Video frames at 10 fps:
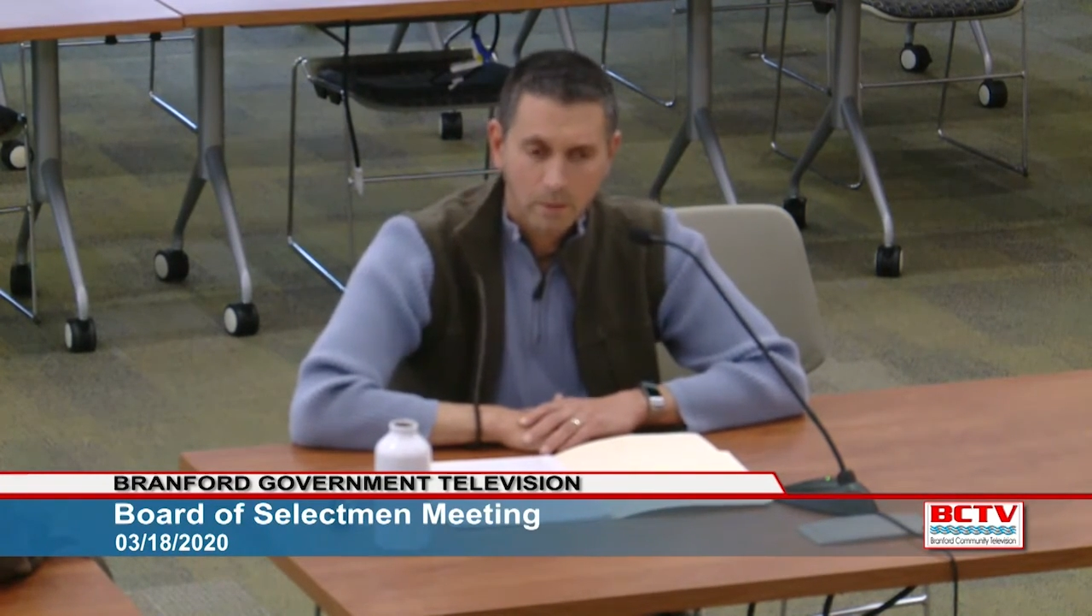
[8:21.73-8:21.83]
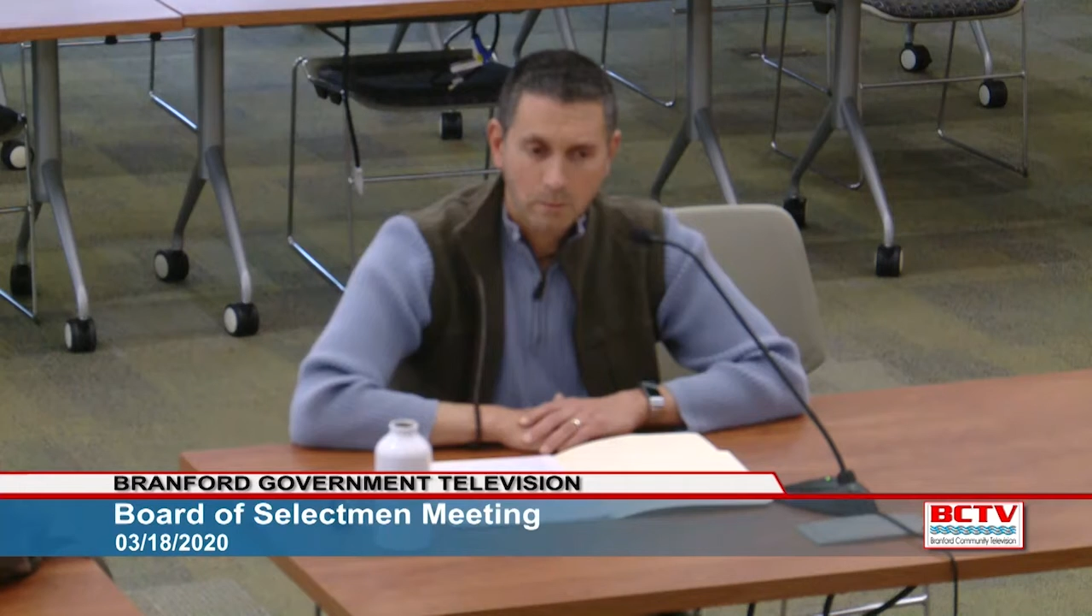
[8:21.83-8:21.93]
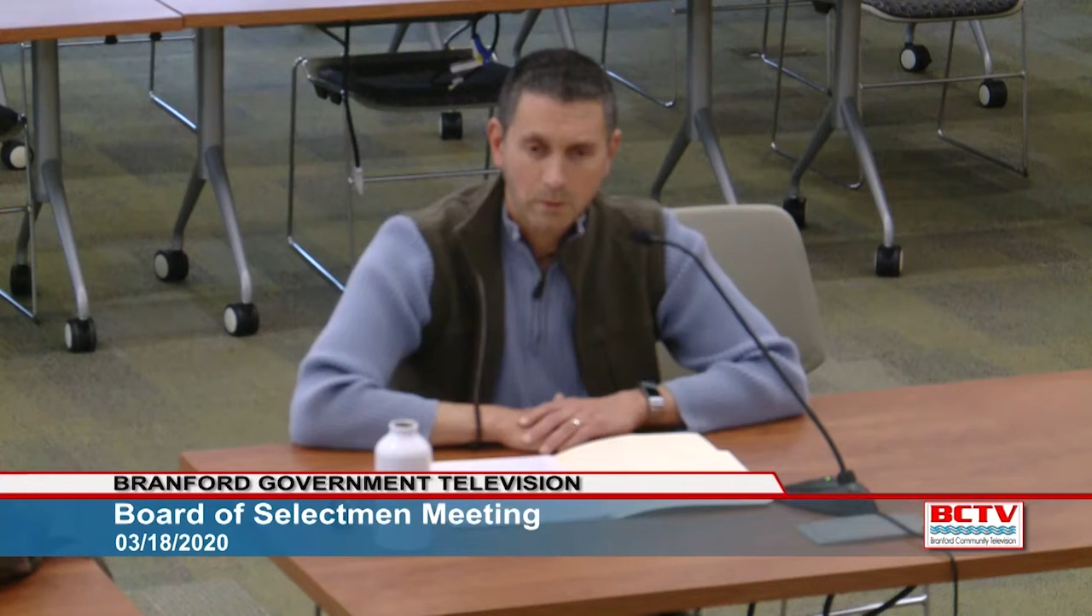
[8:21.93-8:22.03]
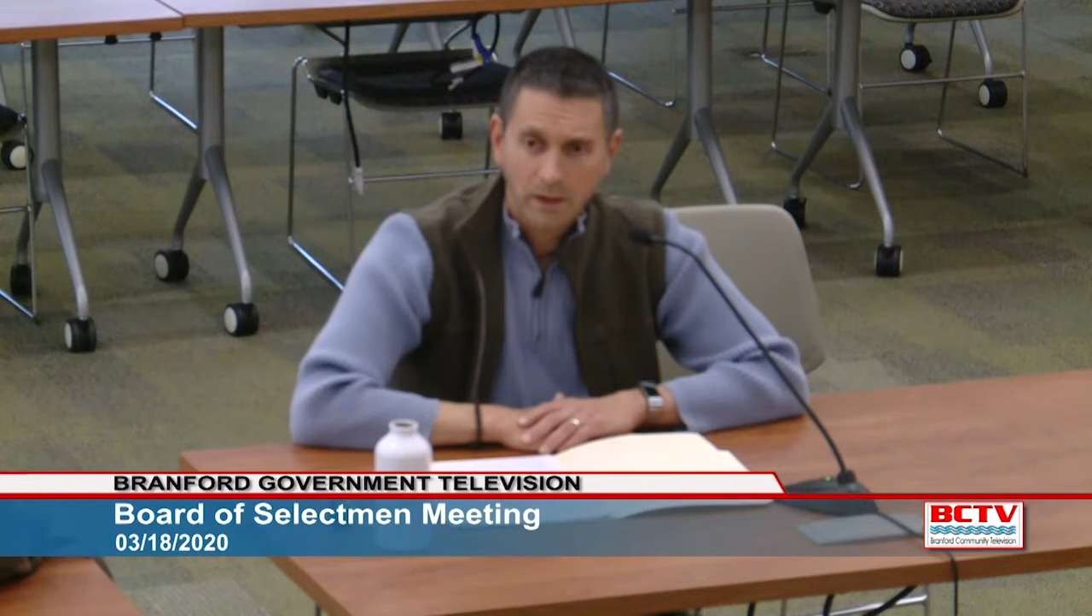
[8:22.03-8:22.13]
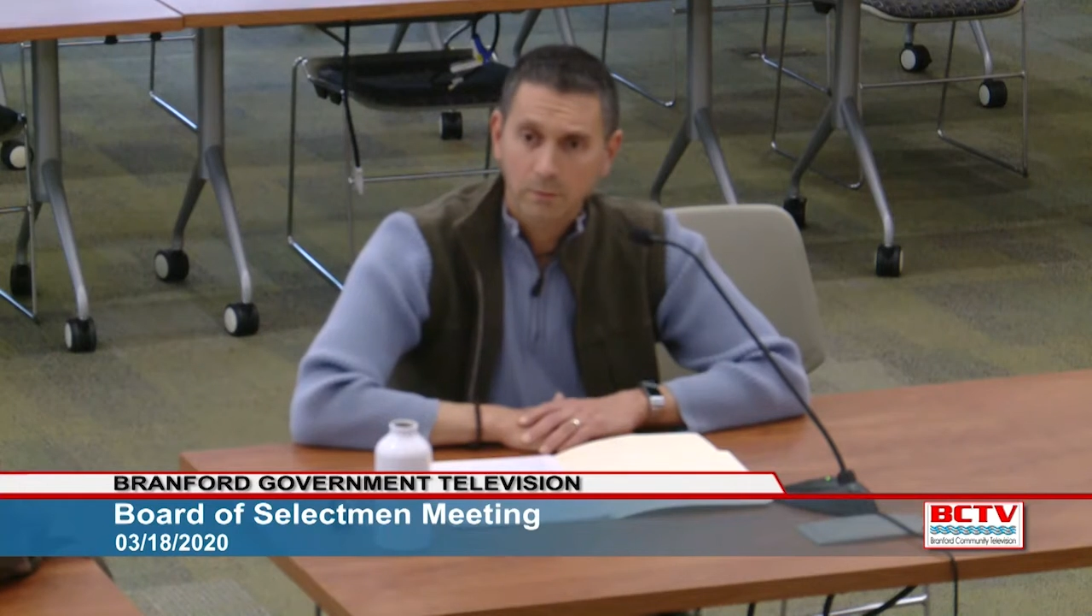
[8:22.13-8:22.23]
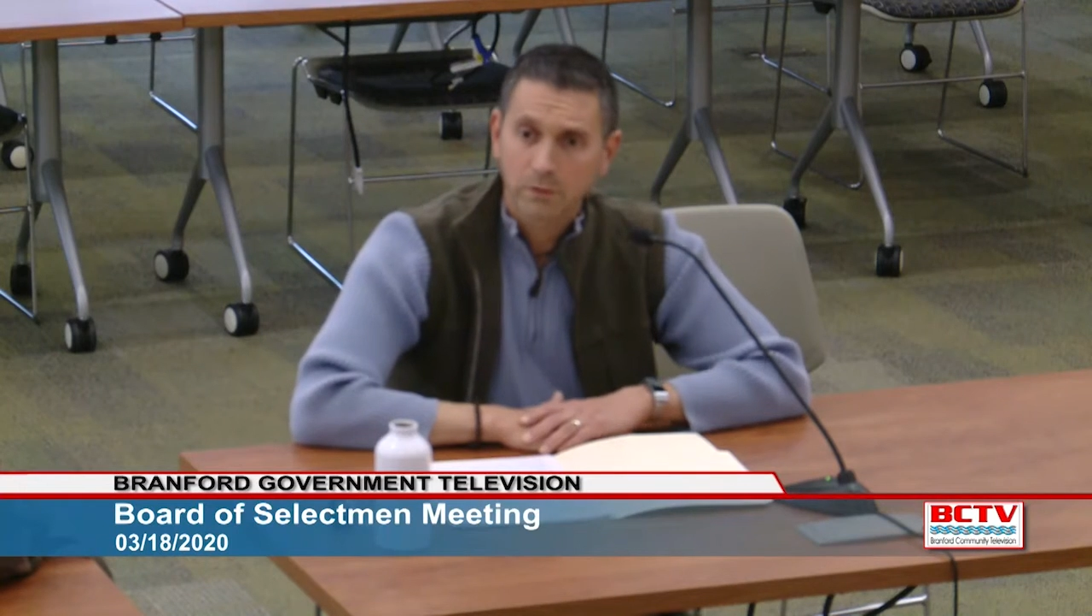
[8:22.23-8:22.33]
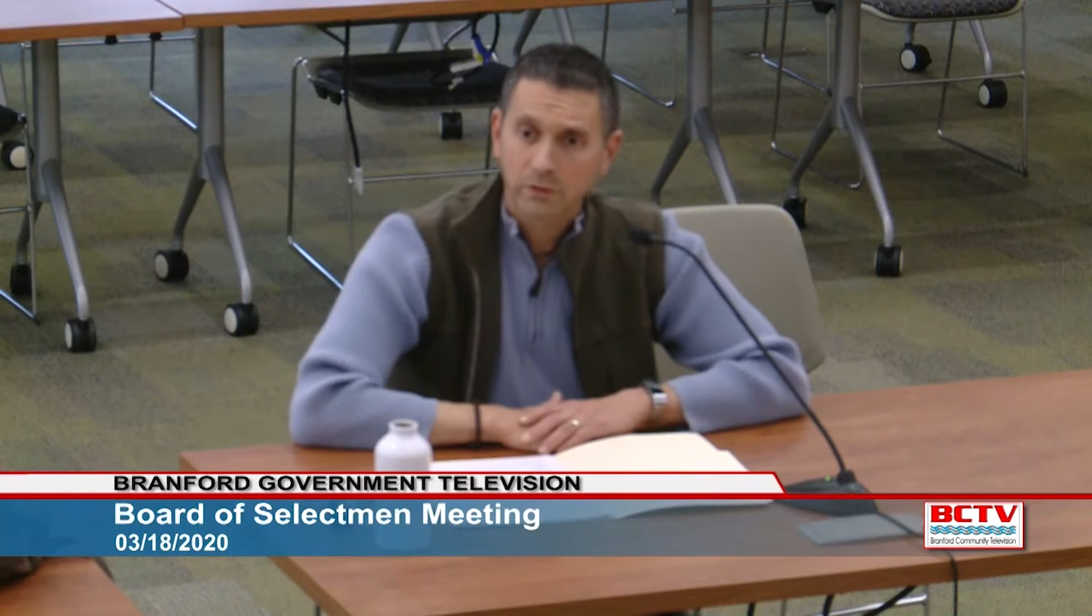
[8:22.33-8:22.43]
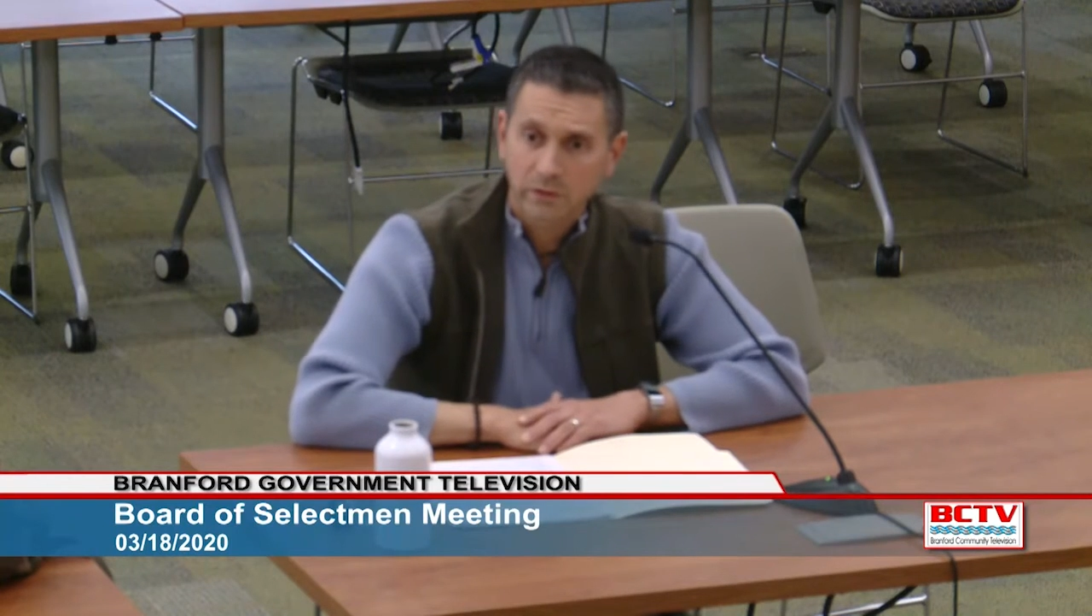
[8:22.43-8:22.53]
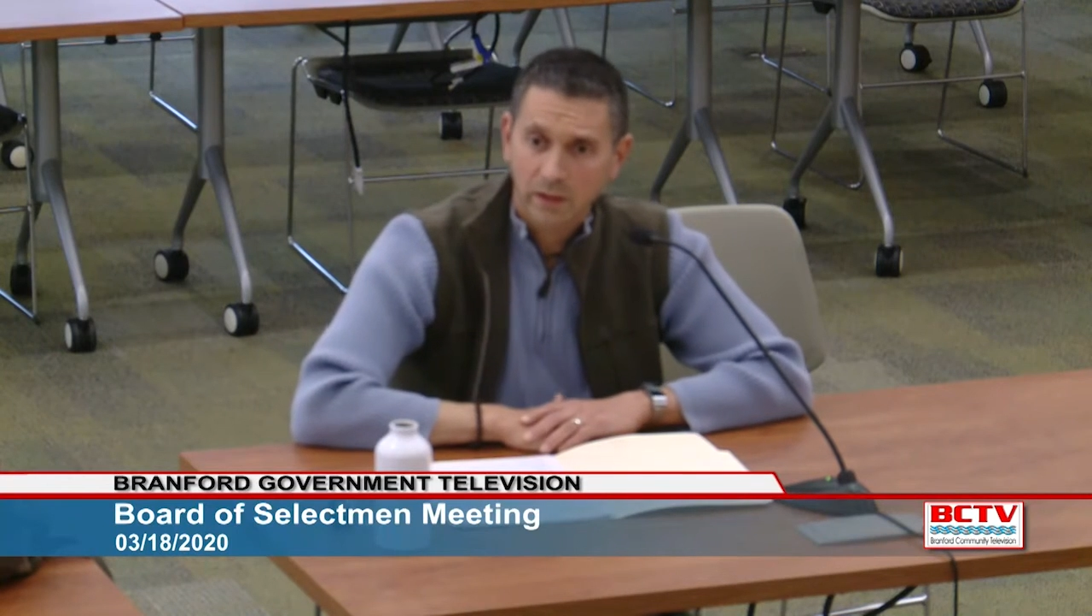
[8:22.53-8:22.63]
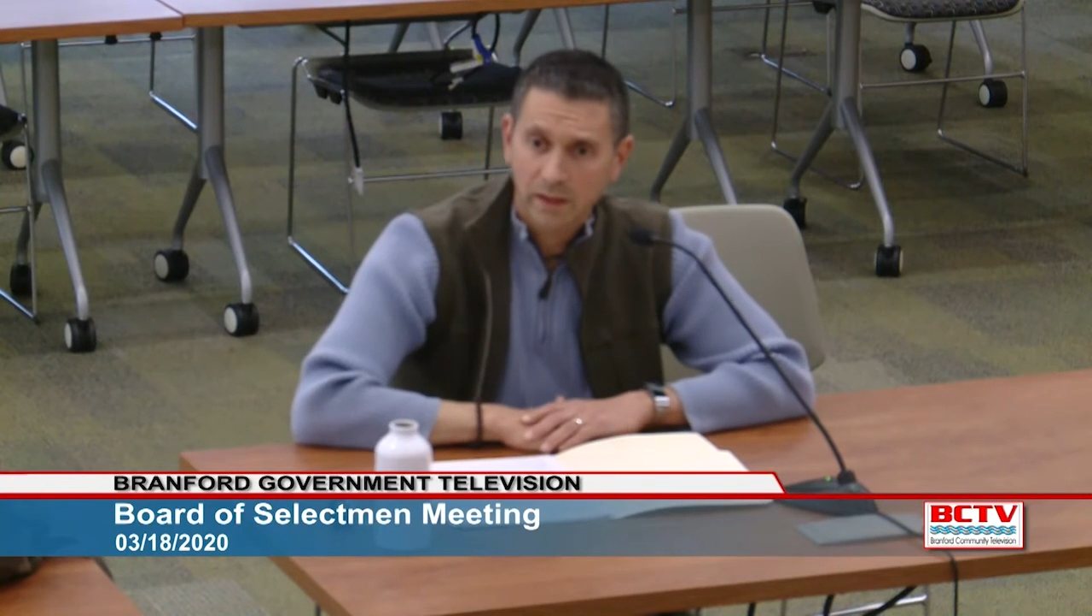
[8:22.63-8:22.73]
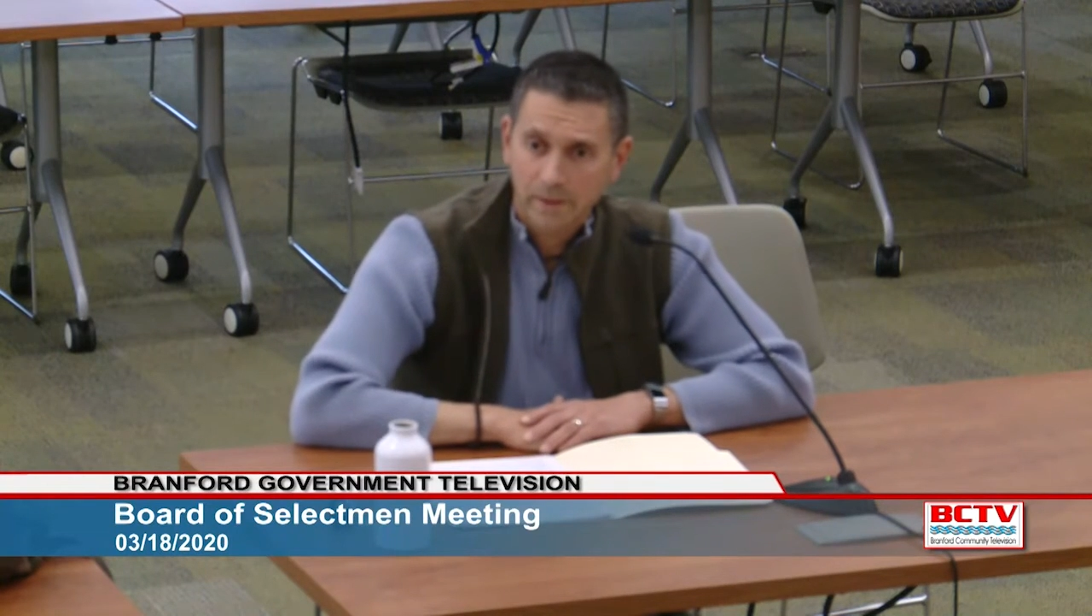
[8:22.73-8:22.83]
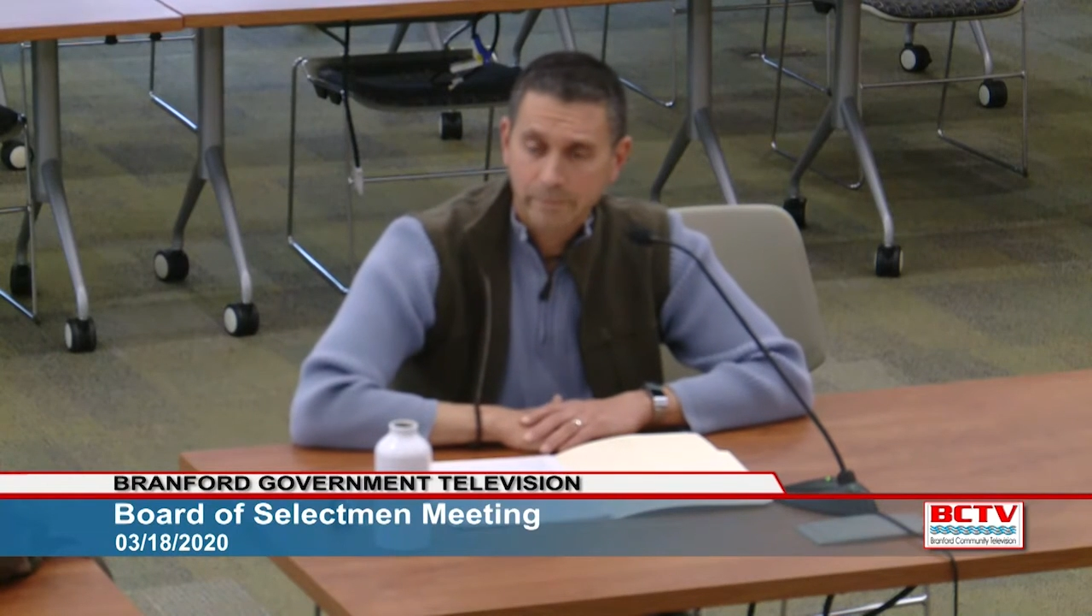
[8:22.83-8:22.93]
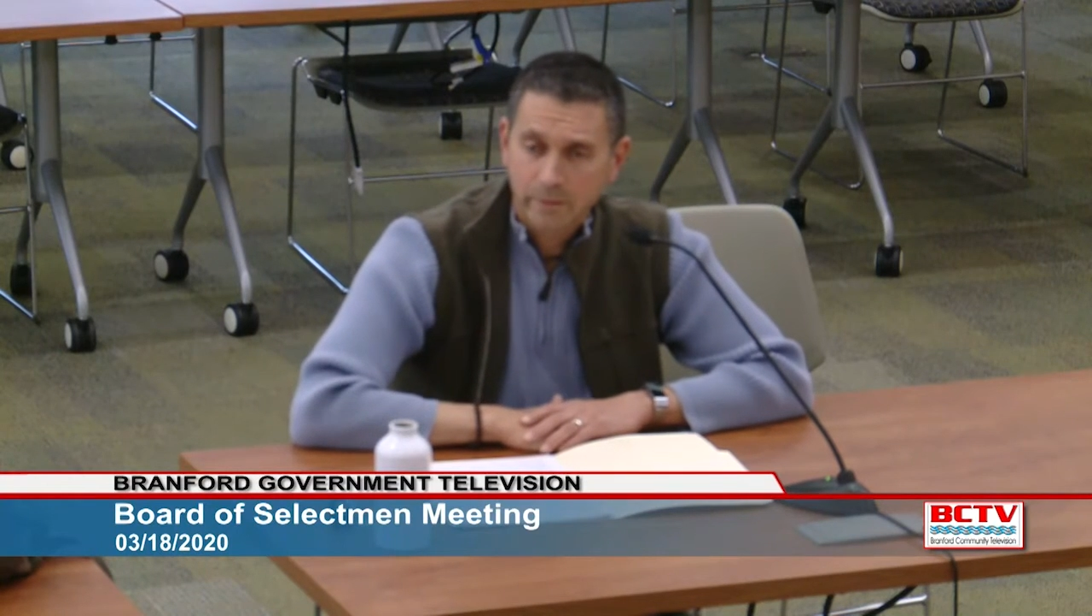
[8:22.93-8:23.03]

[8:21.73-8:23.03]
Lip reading: What I will say